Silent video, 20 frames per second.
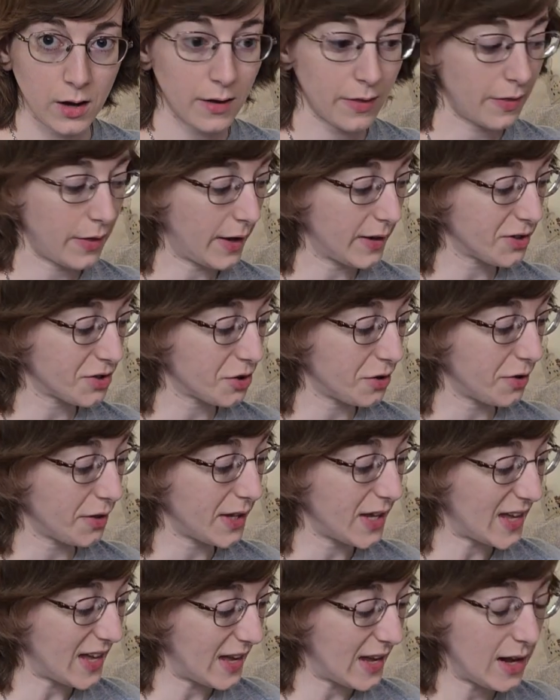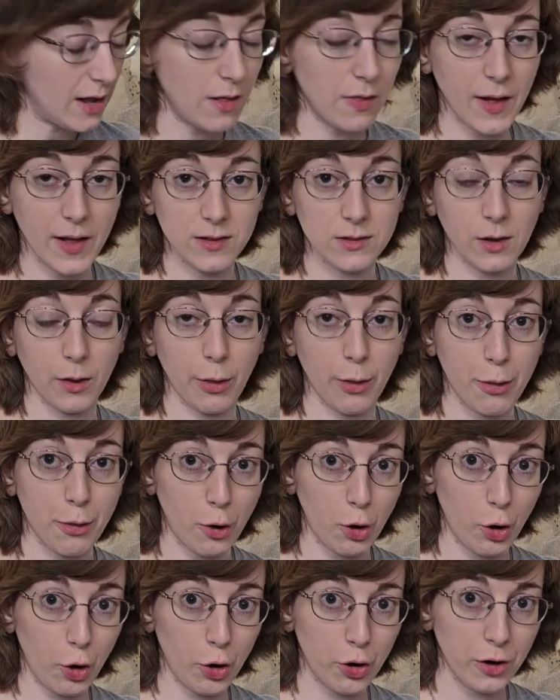Then to the E, that's a
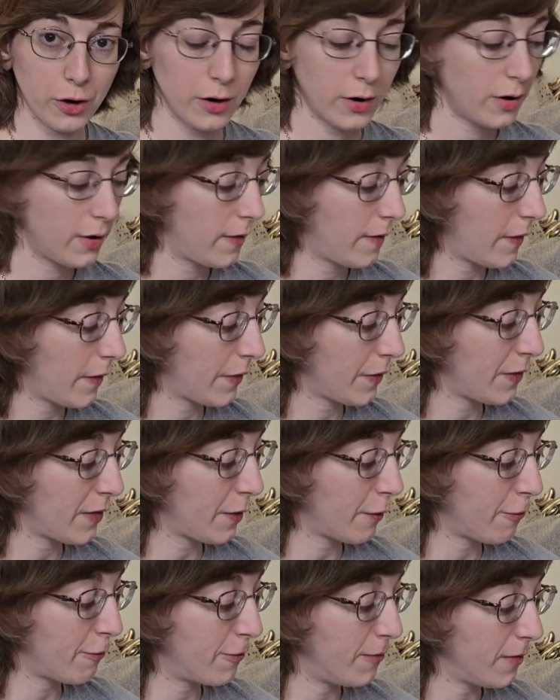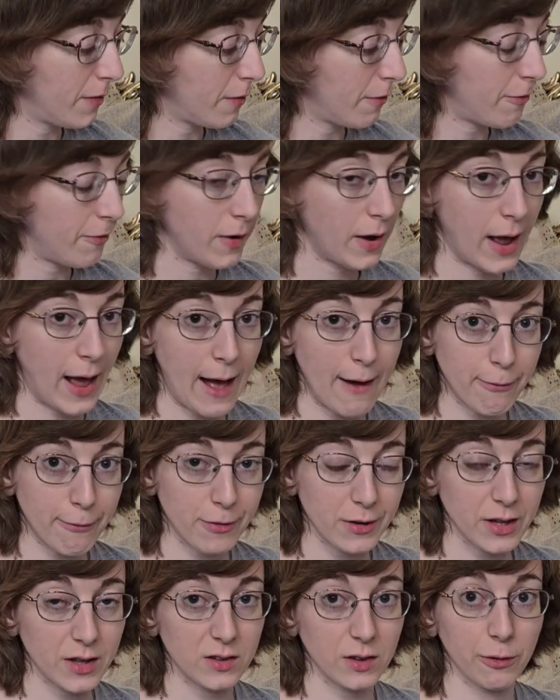third. The F
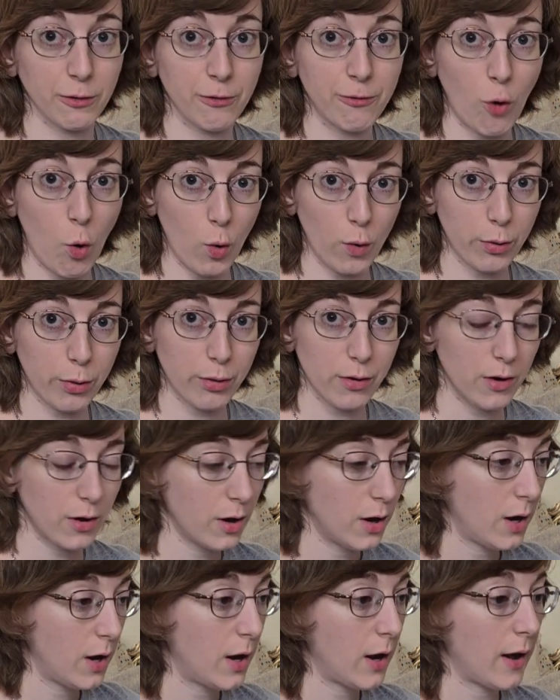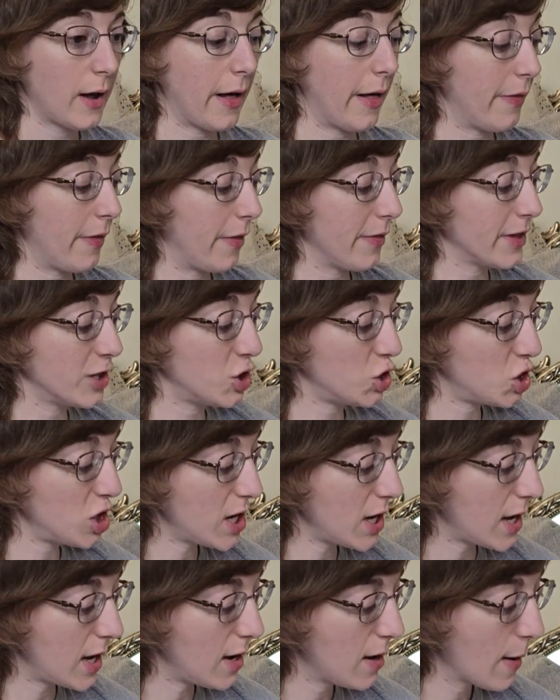is a fourth, and then the
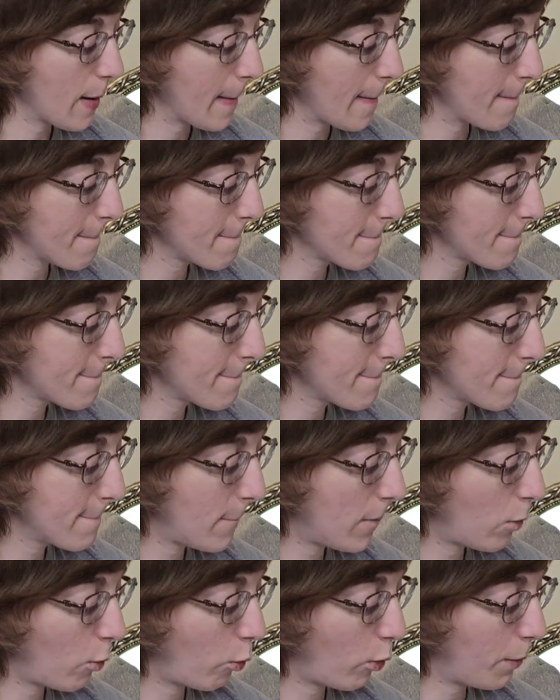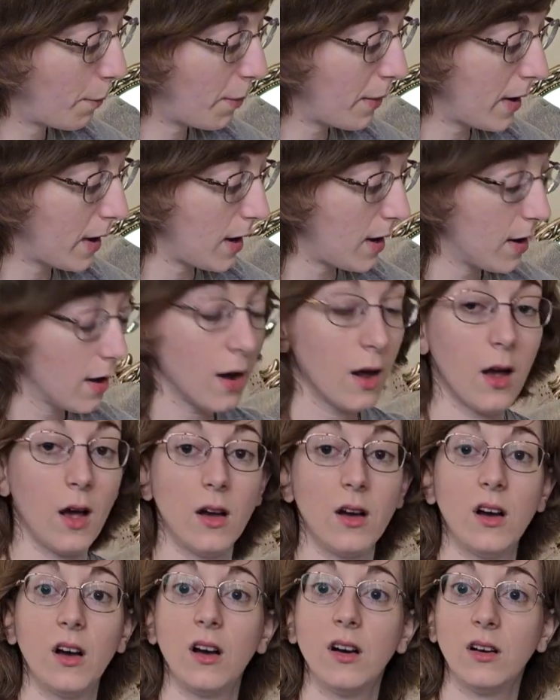G would be
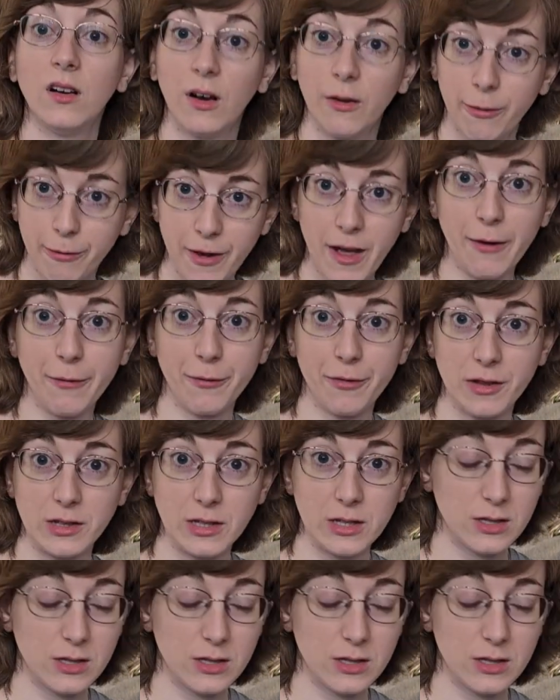a fifth.